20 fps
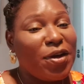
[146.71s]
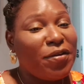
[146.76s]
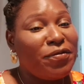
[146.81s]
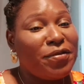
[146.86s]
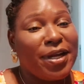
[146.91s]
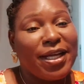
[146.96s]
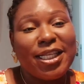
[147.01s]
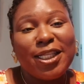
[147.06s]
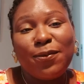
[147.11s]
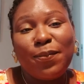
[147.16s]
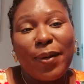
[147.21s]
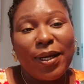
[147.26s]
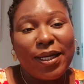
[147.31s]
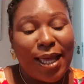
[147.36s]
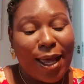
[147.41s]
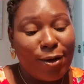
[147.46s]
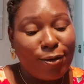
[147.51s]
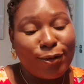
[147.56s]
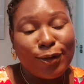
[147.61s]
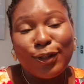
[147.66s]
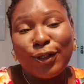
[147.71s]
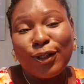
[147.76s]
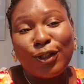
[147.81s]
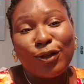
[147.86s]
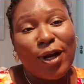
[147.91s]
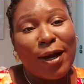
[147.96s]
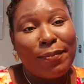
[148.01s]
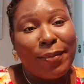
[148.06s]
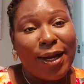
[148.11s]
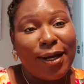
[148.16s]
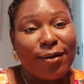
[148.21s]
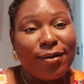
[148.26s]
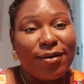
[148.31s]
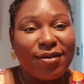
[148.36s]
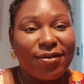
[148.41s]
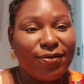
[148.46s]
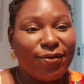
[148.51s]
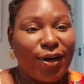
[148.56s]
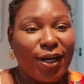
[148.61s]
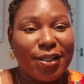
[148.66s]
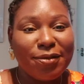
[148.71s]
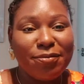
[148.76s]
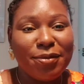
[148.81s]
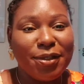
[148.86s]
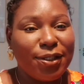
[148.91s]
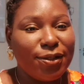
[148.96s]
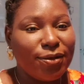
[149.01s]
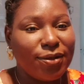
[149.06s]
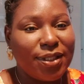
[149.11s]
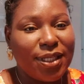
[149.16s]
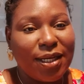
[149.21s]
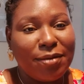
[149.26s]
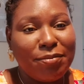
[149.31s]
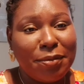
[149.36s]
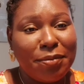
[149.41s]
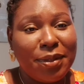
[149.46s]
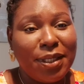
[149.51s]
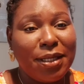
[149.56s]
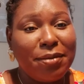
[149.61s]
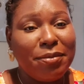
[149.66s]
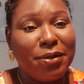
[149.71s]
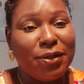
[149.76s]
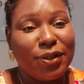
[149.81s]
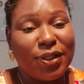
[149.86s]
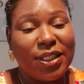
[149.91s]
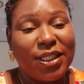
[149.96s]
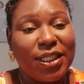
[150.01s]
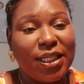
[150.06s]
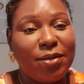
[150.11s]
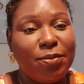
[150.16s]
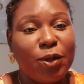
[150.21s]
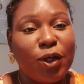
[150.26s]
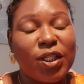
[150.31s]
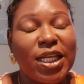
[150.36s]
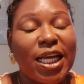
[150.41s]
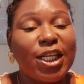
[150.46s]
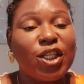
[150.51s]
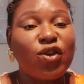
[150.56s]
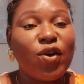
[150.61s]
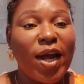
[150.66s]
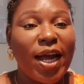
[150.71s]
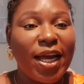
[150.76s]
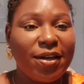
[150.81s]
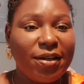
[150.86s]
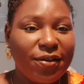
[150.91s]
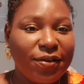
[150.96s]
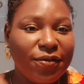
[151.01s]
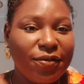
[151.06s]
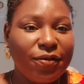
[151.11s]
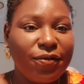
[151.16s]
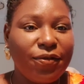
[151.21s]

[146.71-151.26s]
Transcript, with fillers: even expect i was just trying my luck for admission that maybe let me just see because i tried